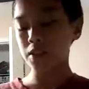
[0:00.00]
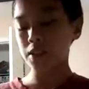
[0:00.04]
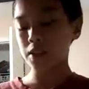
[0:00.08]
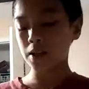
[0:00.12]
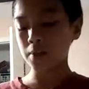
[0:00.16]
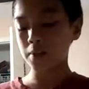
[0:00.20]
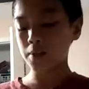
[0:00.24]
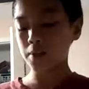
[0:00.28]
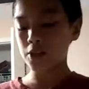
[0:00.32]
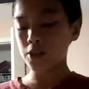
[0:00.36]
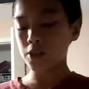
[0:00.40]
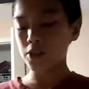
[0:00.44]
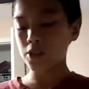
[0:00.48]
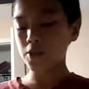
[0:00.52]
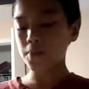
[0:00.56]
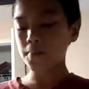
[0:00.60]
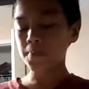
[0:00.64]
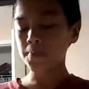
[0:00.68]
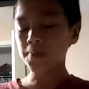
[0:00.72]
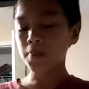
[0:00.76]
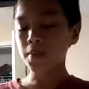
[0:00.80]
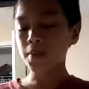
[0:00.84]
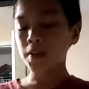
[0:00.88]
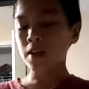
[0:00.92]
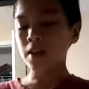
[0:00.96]
I have
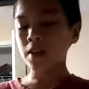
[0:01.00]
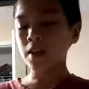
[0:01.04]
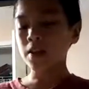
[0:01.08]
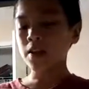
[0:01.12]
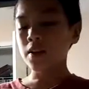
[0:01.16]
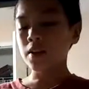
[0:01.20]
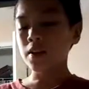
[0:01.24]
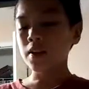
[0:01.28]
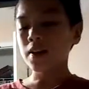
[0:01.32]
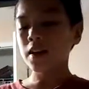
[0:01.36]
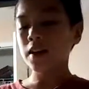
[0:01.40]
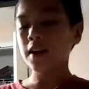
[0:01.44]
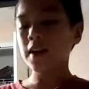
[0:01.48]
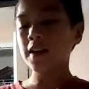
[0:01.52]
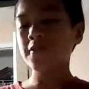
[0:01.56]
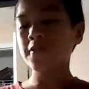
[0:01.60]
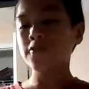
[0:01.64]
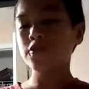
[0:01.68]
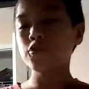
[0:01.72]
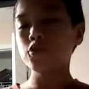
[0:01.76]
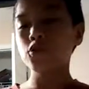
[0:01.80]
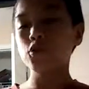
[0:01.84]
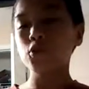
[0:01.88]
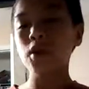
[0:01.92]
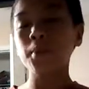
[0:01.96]
Trapinch, which is a
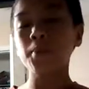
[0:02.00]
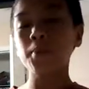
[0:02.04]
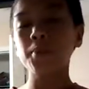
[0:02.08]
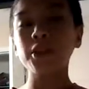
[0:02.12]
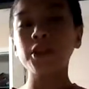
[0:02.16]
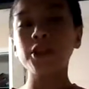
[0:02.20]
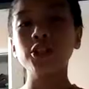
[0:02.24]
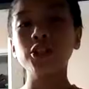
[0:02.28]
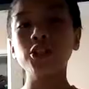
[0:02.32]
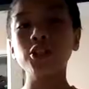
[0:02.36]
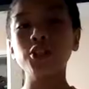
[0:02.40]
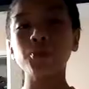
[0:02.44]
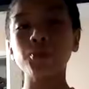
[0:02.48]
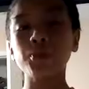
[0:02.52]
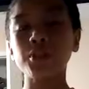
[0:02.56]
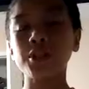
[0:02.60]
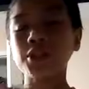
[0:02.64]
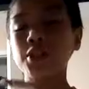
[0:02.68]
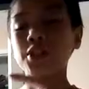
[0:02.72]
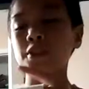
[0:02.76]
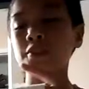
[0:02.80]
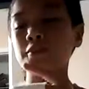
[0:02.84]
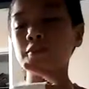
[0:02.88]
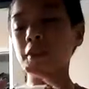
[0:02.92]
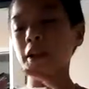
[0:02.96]
fighting type.
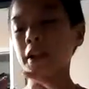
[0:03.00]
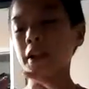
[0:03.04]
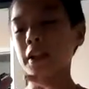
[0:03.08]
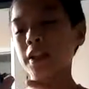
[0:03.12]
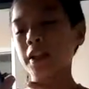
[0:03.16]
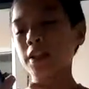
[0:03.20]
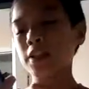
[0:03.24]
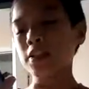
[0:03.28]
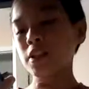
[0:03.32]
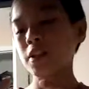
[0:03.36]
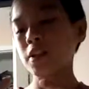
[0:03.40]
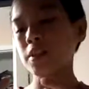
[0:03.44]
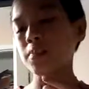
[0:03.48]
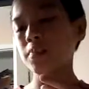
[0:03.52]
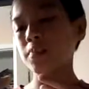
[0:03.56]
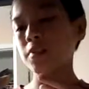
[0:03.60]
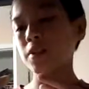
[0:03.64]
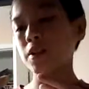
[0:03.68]
It has